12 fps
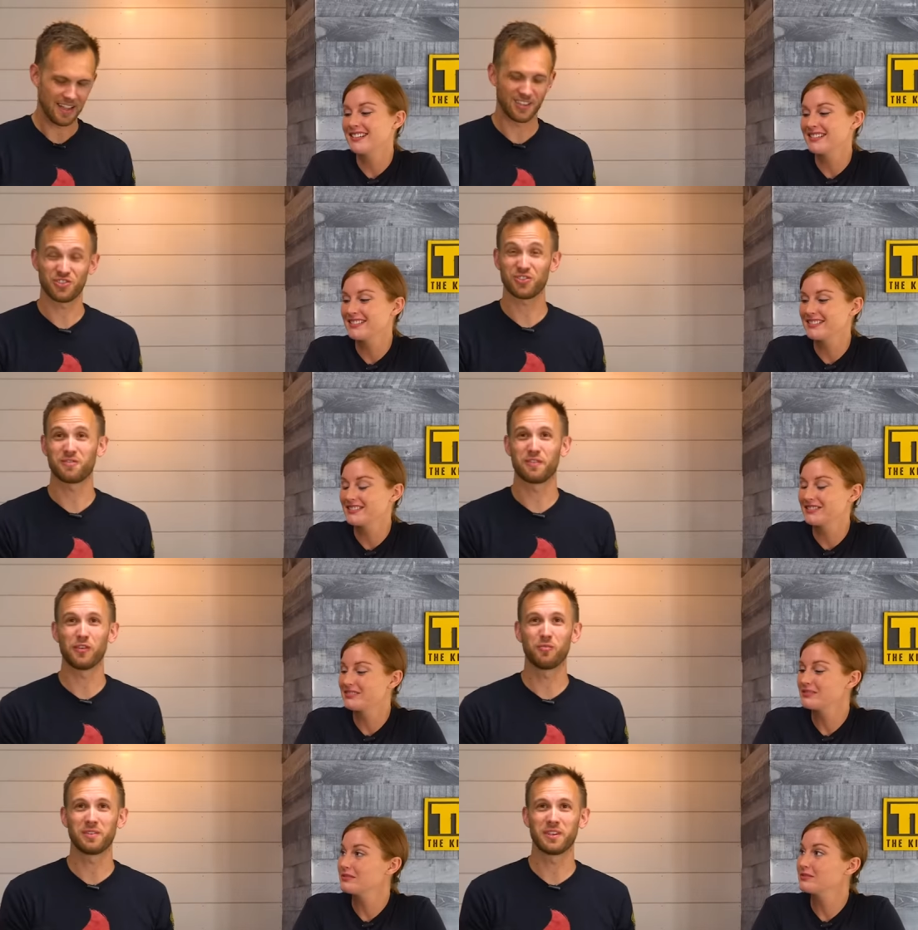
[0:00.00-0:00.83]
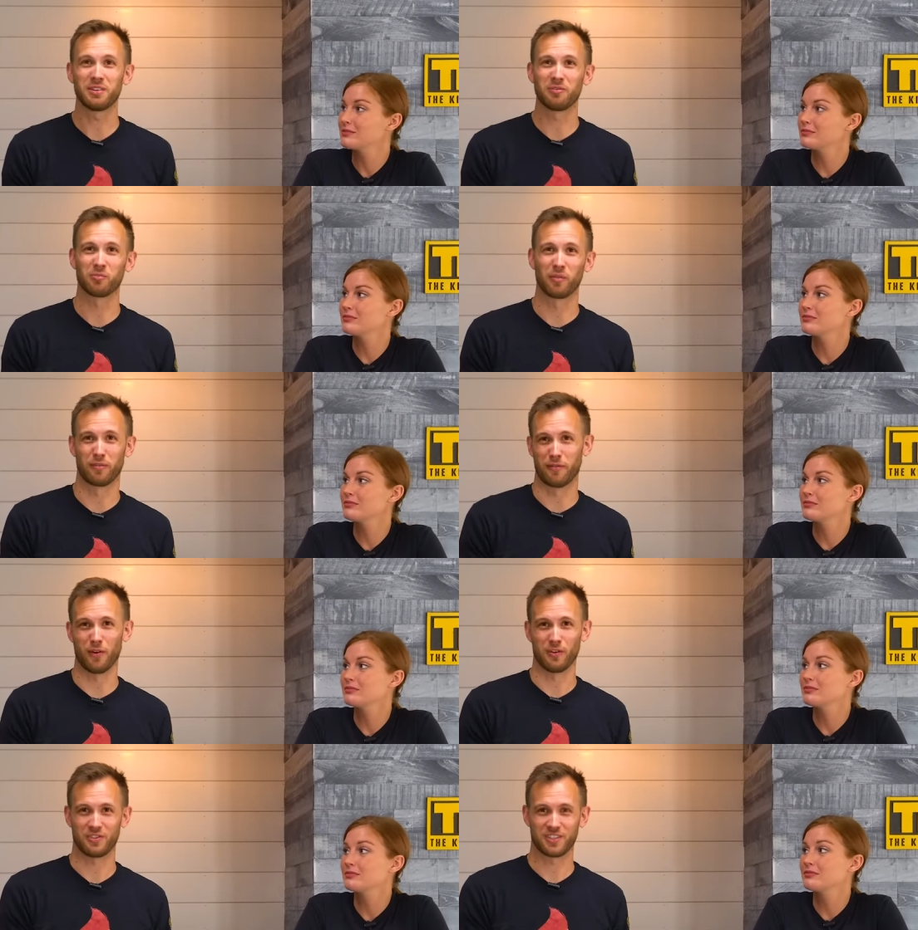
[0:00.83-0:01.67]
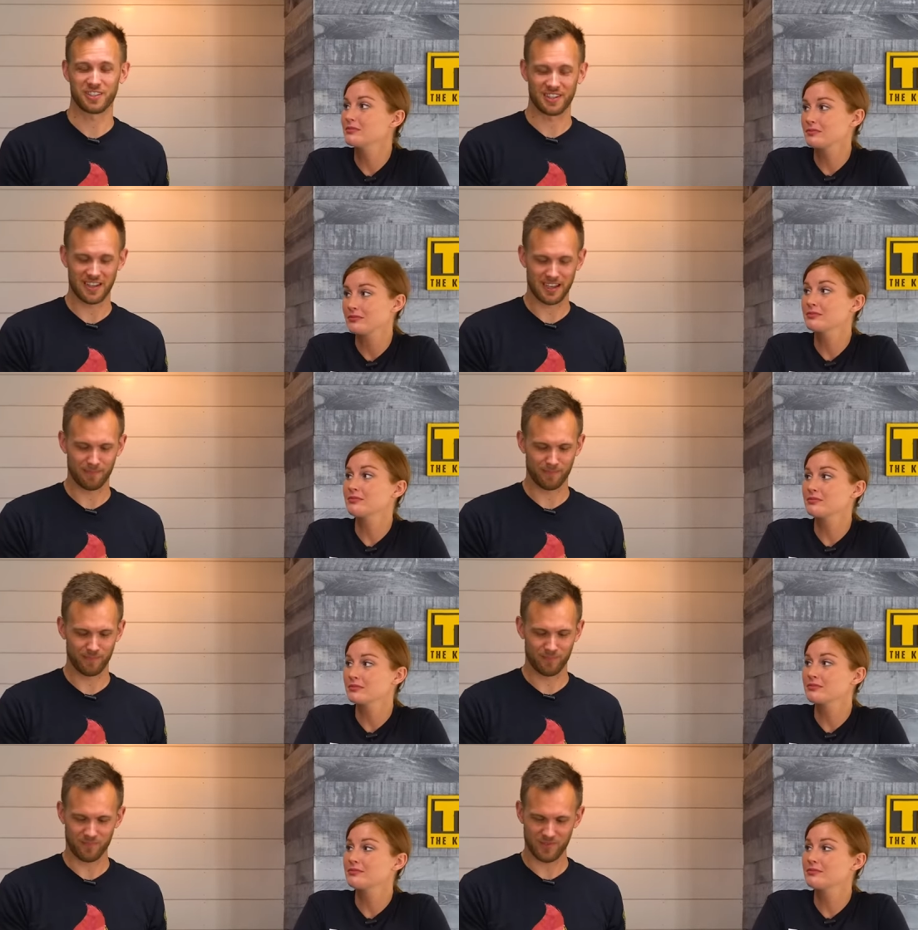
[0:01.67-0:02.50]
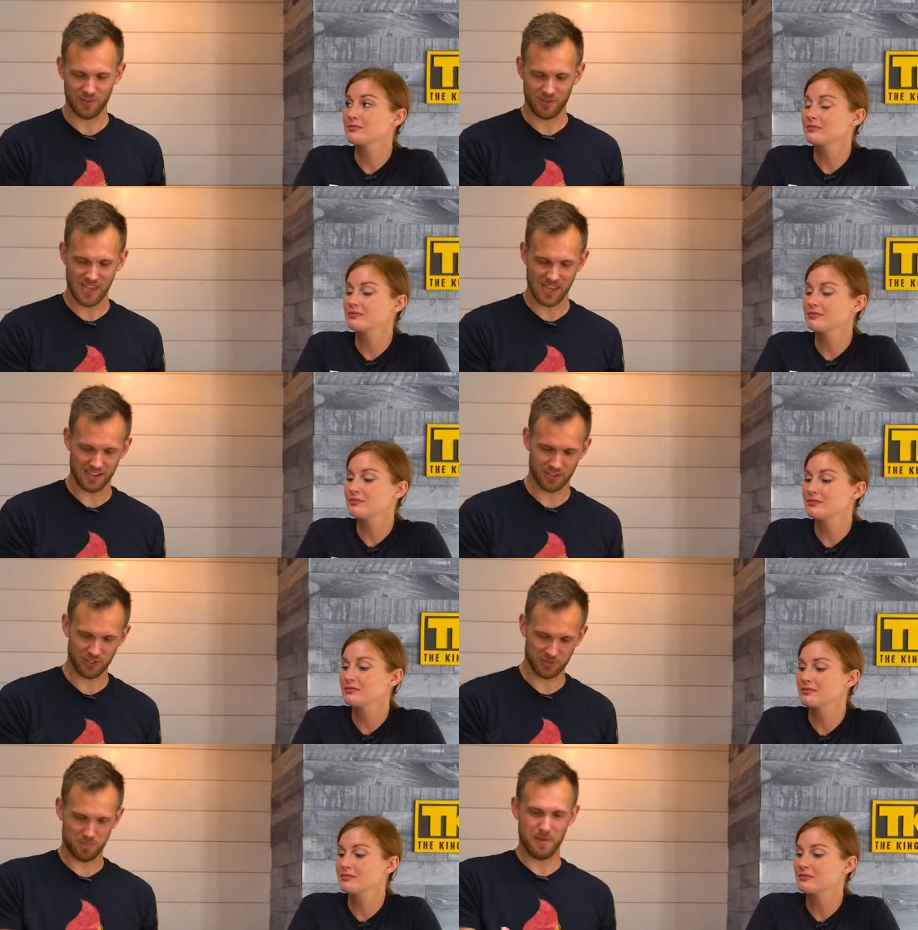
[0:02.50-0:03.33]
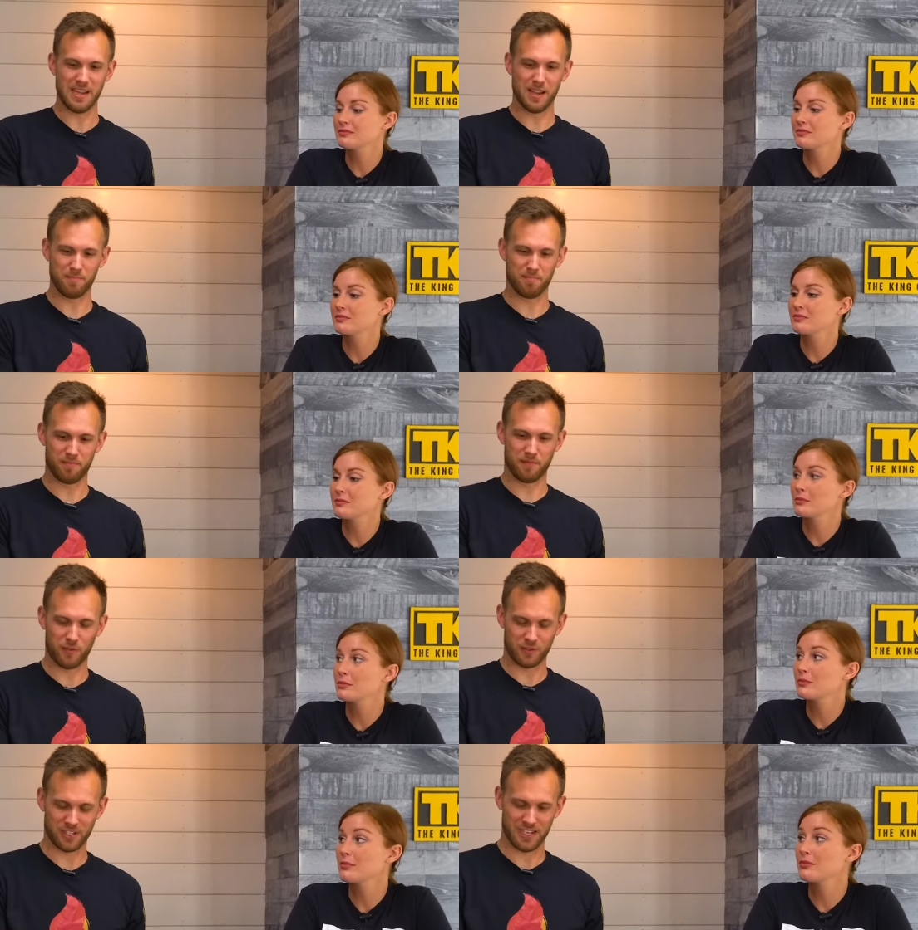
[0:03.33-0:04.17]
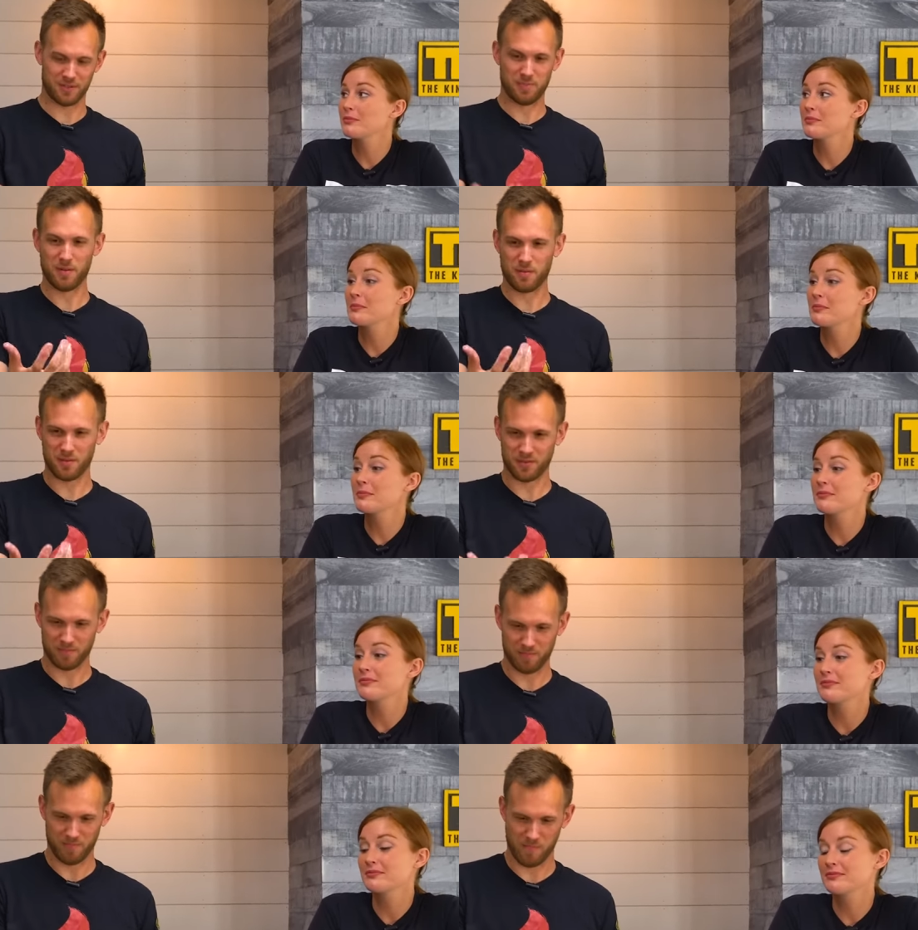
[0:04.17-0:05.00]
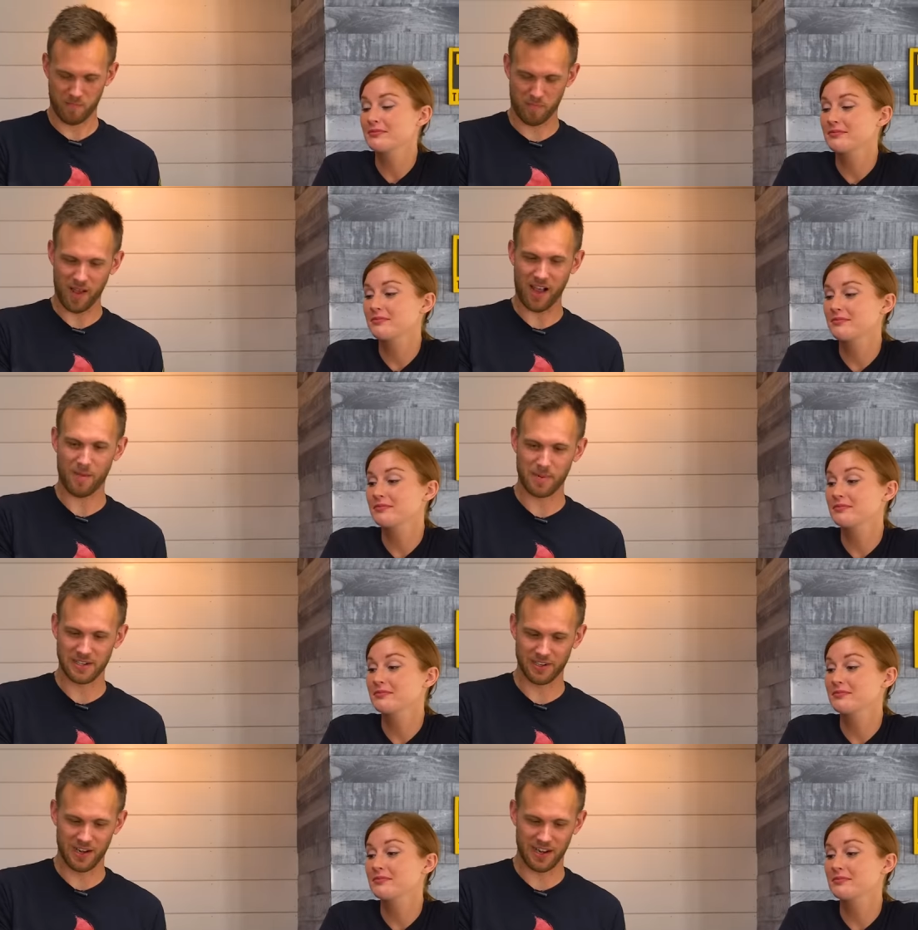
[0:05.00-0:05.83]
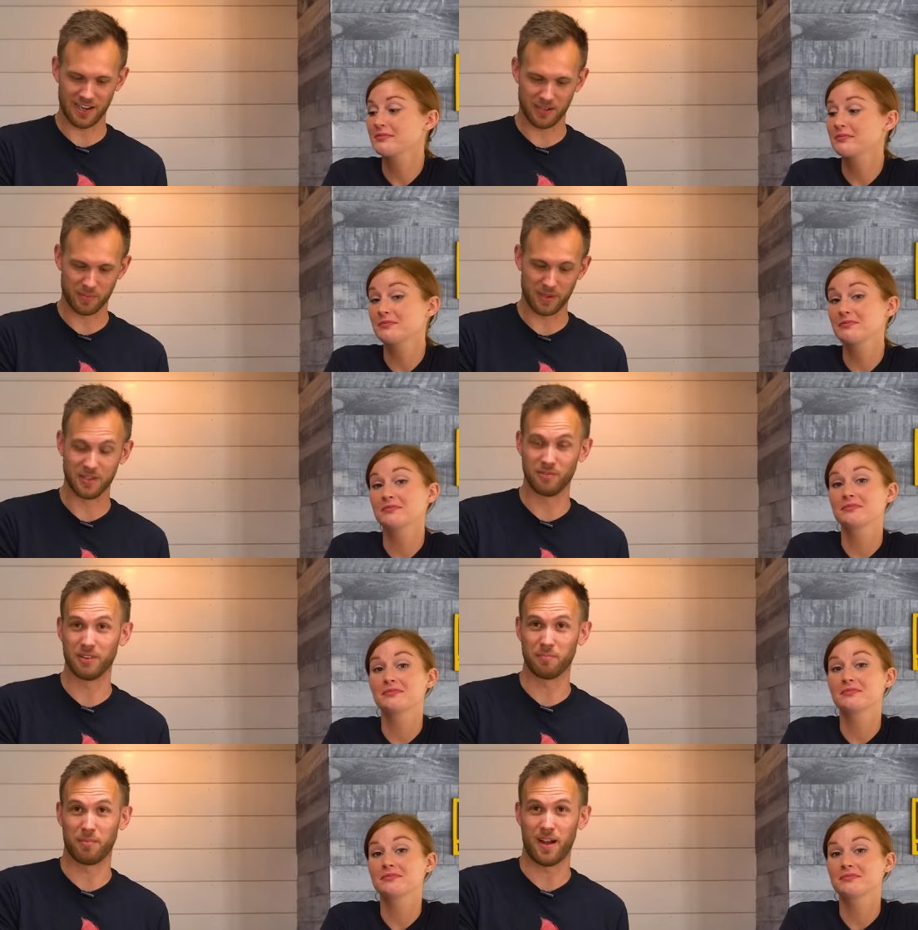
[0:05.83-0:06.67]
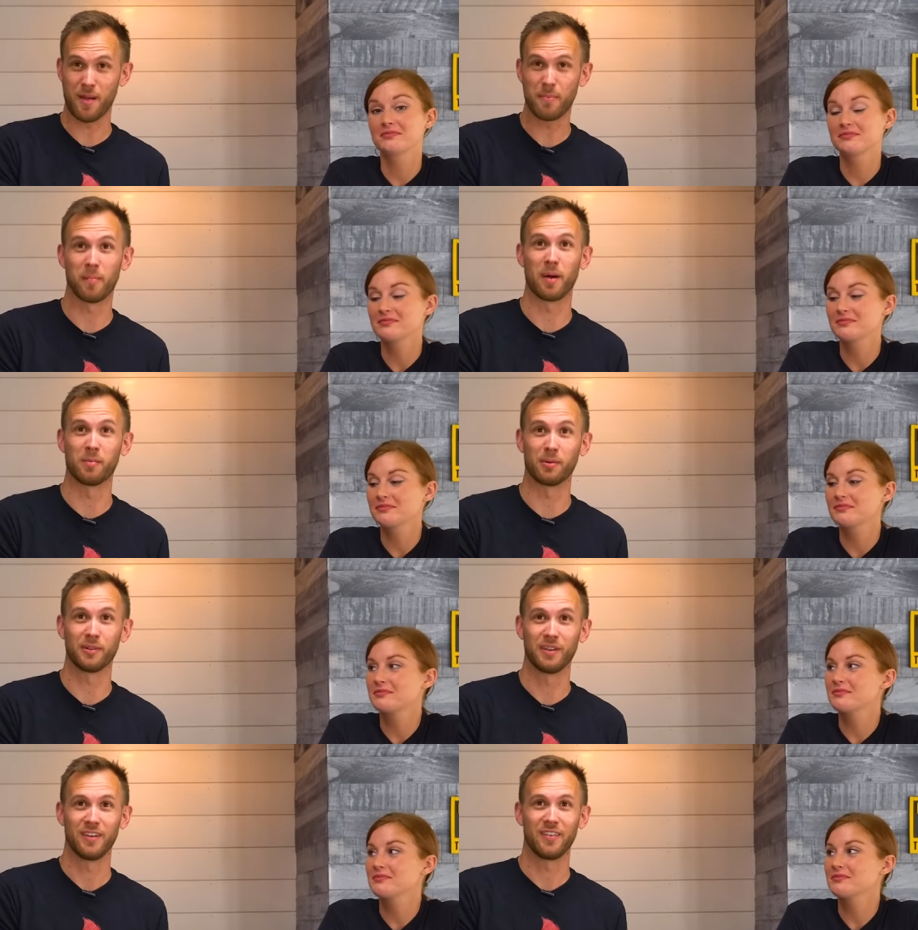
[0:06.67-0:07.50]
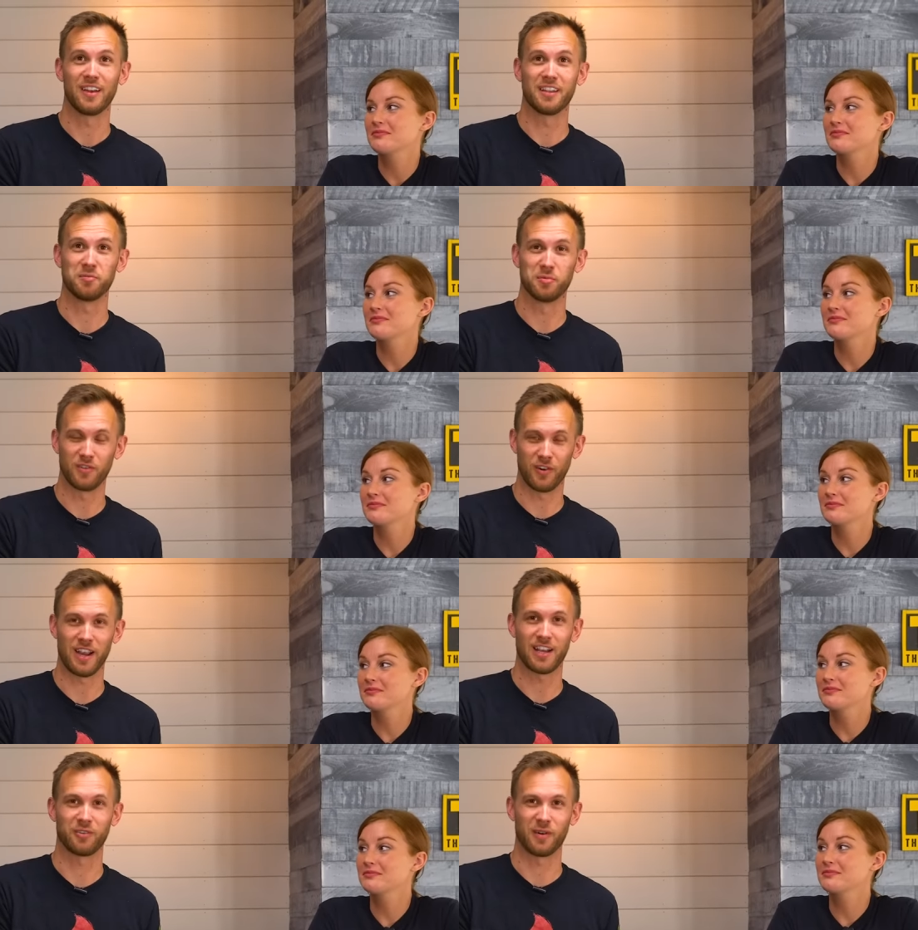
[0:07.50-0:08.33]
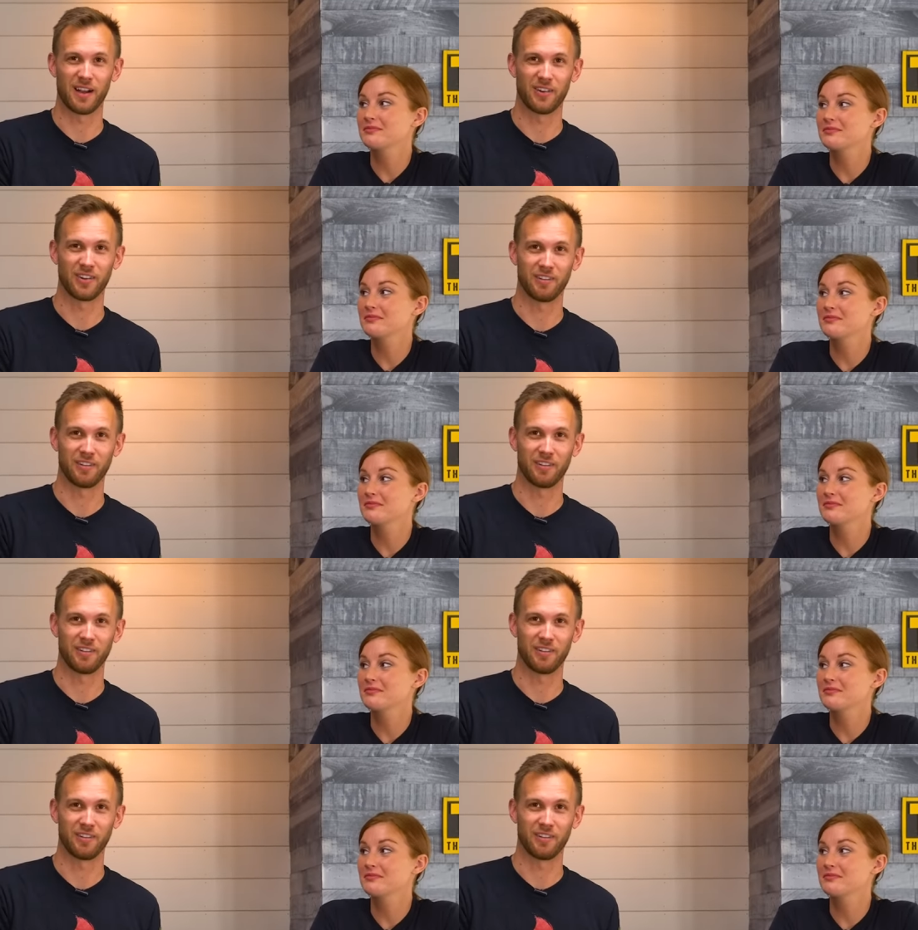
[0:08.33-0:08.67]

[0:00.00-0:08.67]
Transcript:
Speaker 1: it's just filmed in reverse. Um, you can't just make a full-size bubble pop into your hand, but you can pop a bubble and then move your hand around.